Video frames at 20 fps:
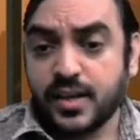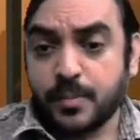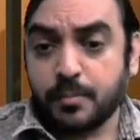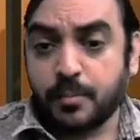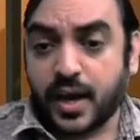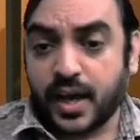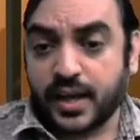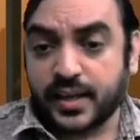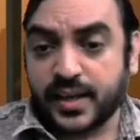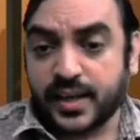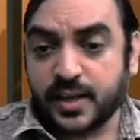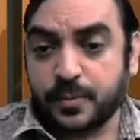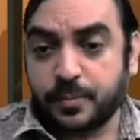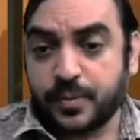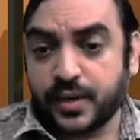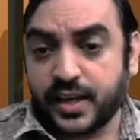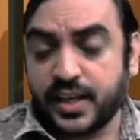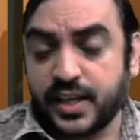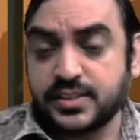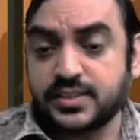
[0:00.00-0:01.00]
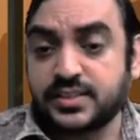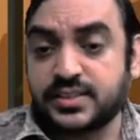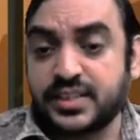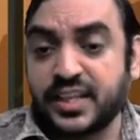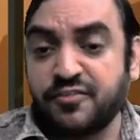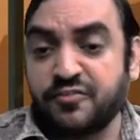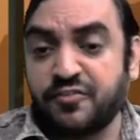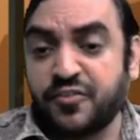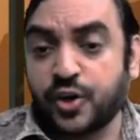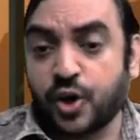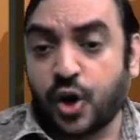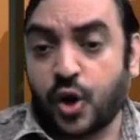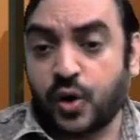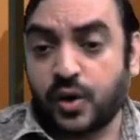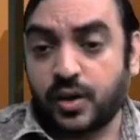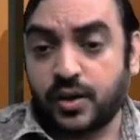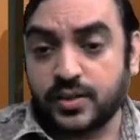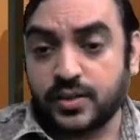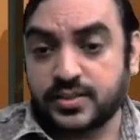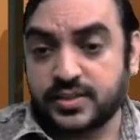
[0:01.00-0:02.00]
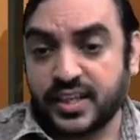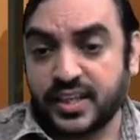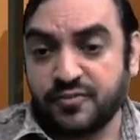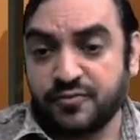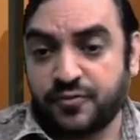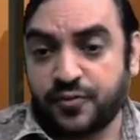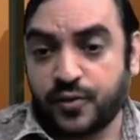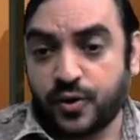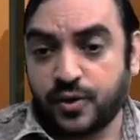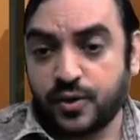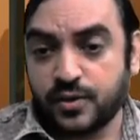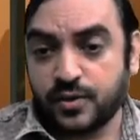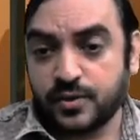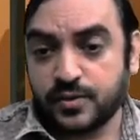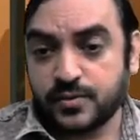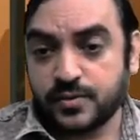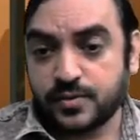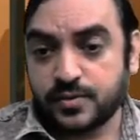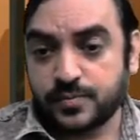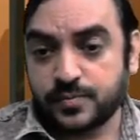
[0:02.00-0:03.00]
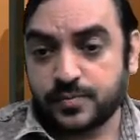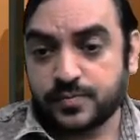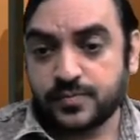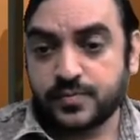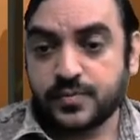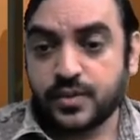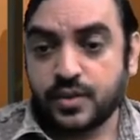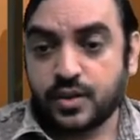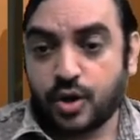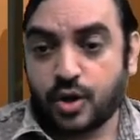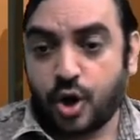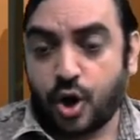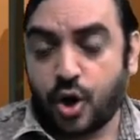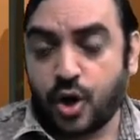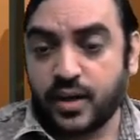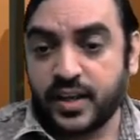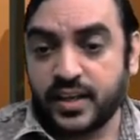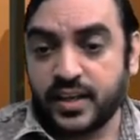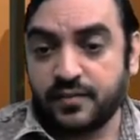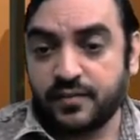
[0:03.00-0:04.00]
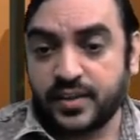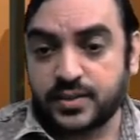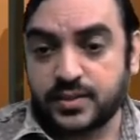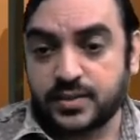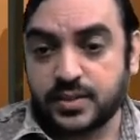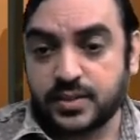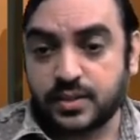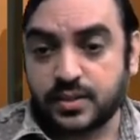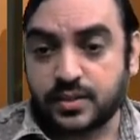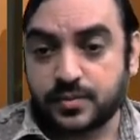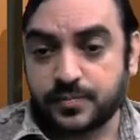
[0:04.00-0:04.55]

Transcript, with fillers: Market price same for all, same for all investor.